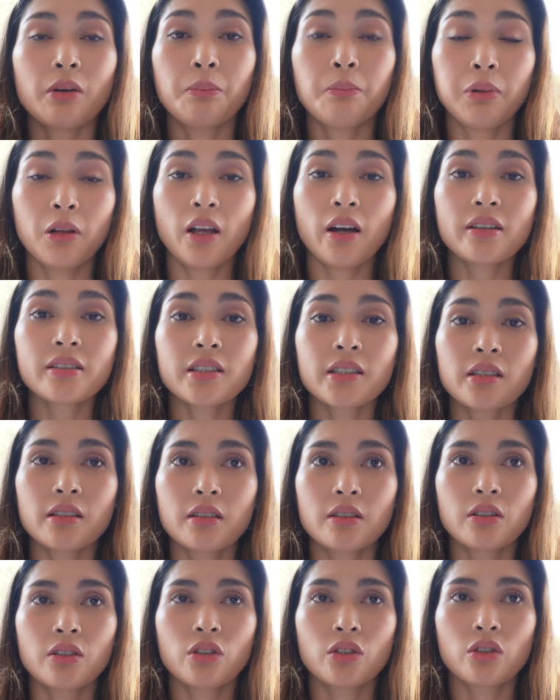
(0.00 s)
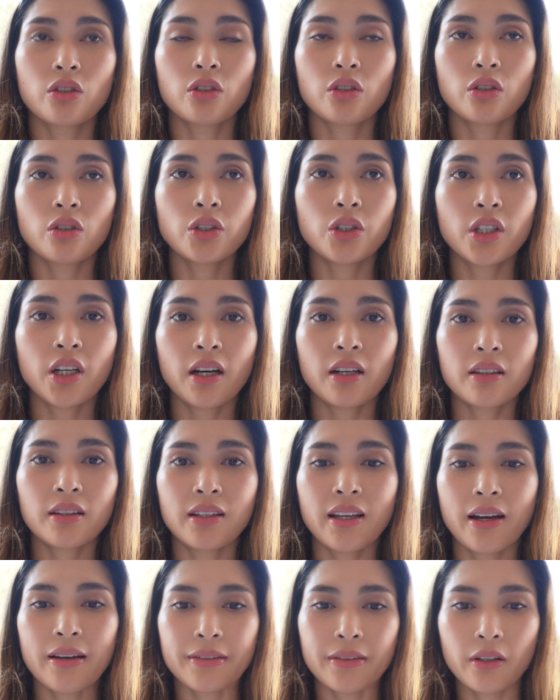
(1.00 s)
Plus, you got
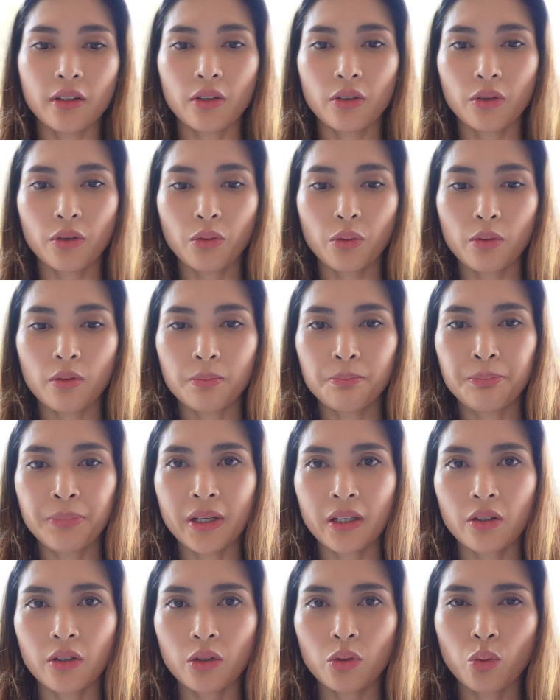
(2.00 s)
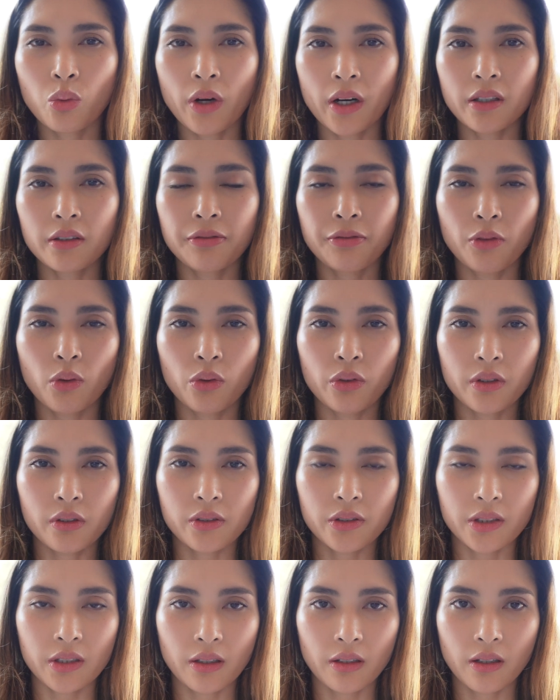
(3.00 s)
that bitter white
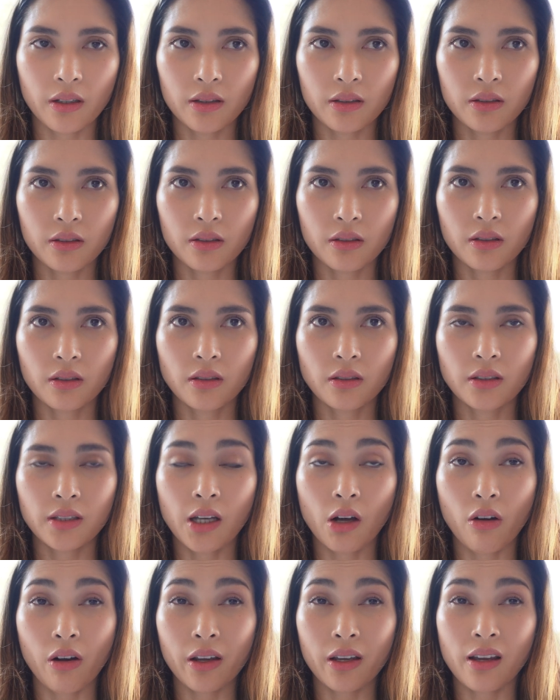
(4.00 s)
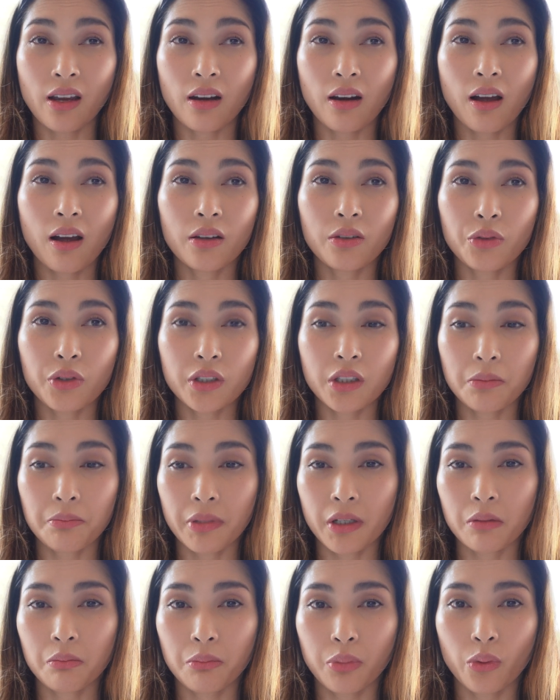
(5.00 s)
florals in it. Now, I cannot really
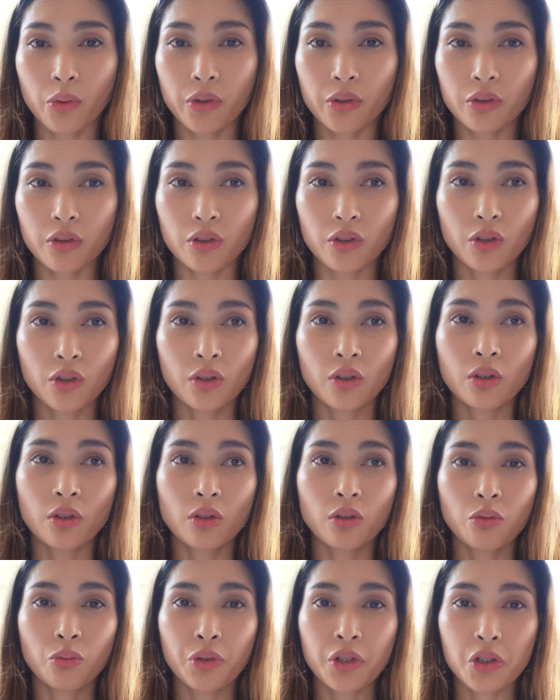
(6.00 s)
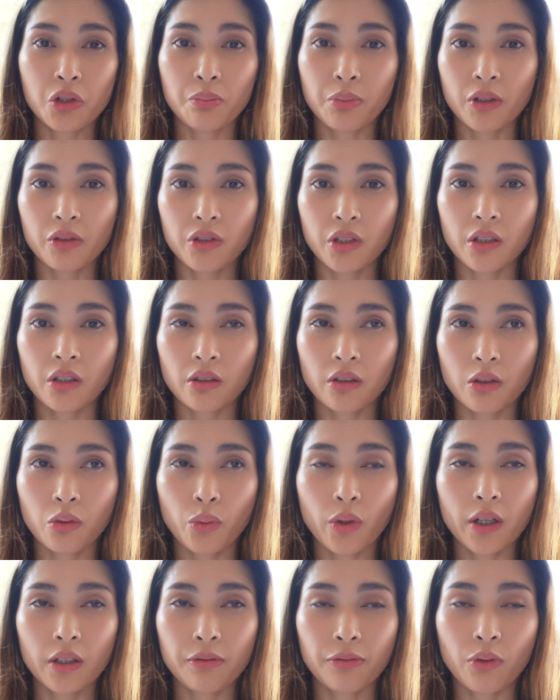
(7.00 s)
pinpoint which particular
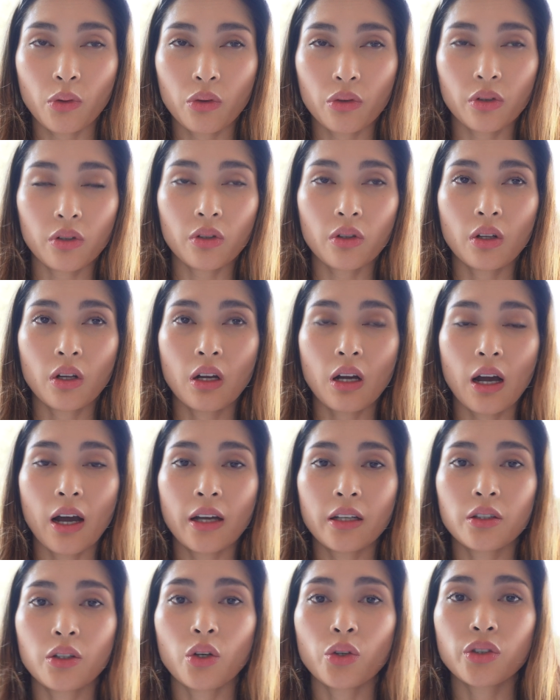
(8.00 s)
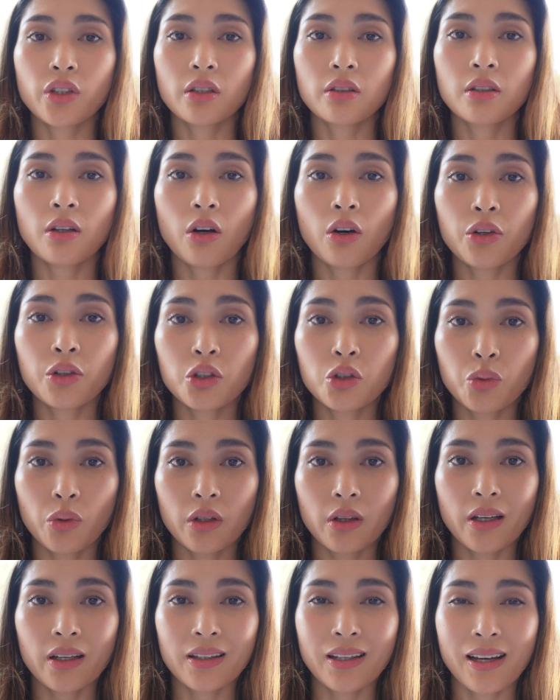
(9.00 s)
white floral. I know that the Eau de
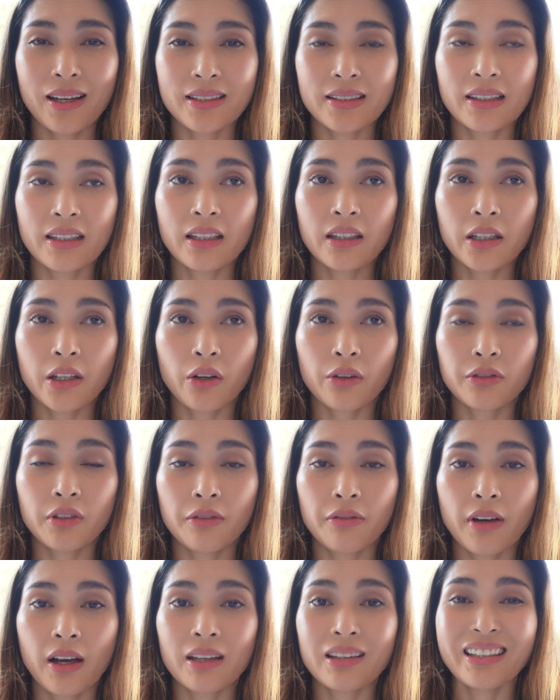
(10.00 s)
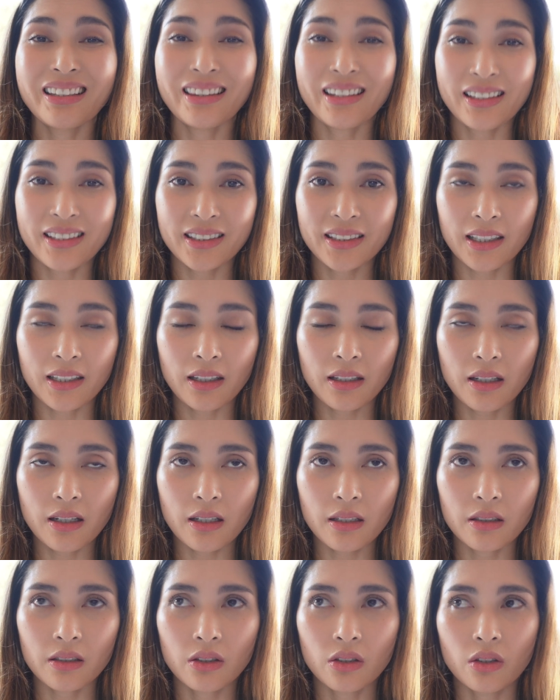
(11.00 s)
Toilette has Lily of the Valley listed in
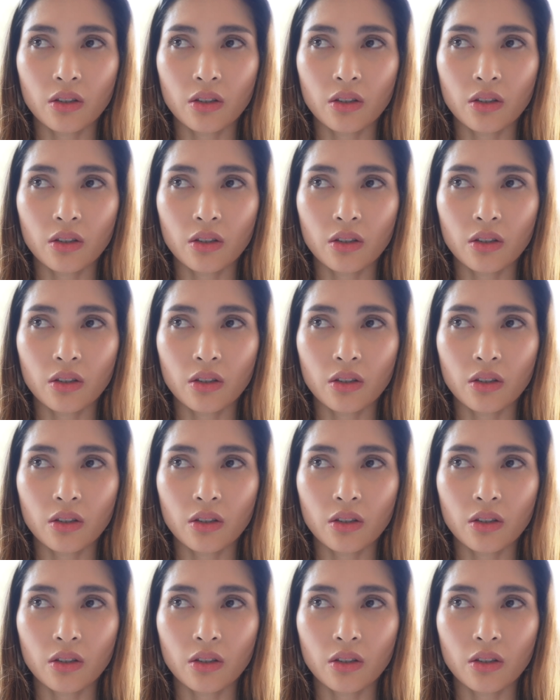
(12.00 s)
it.